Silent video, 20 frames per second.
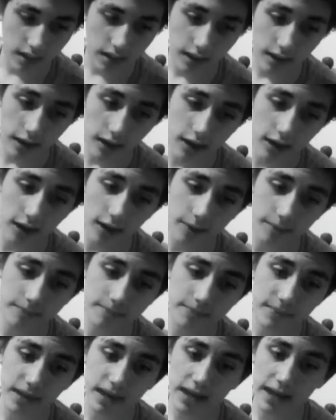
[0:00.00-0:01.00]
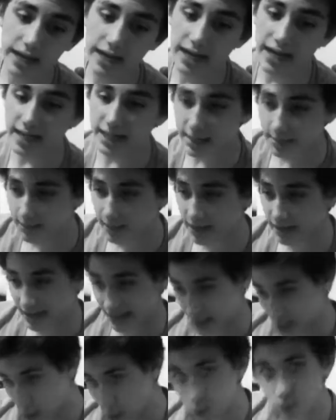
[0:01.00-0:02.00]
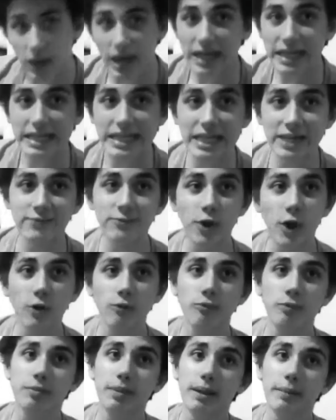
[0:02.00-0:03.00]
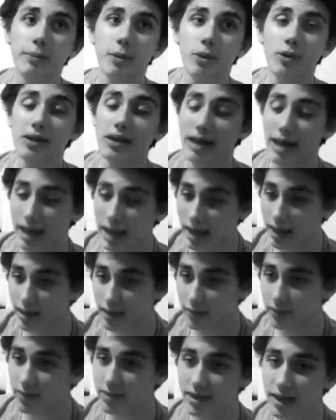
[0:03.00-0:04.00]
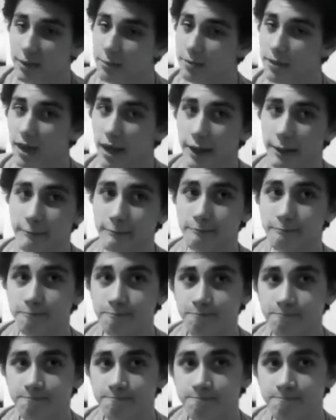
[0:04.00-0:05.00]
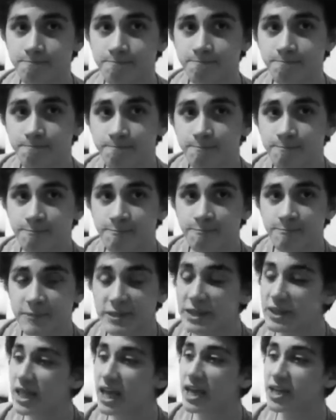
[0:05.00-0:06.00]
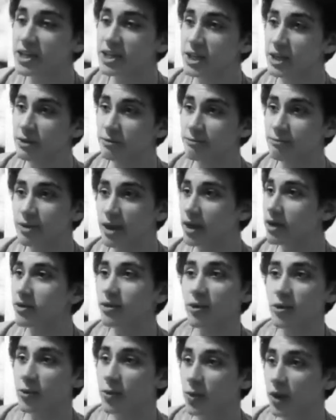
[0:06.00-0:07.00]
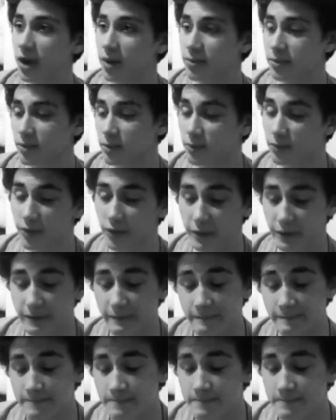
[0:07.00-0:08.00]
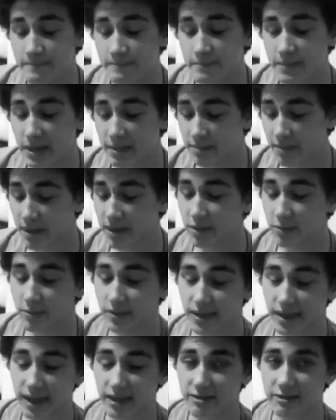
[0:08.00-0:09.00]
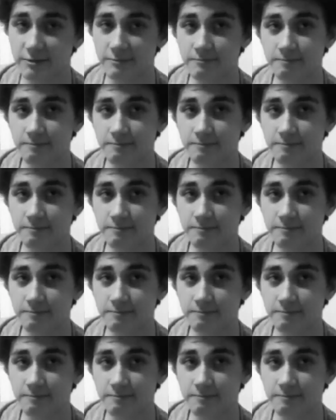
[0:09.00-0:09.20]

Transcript: um, it has to be like directly involved with people and at the same site. Just last year, none of those requirements were involved. Plus, it was less.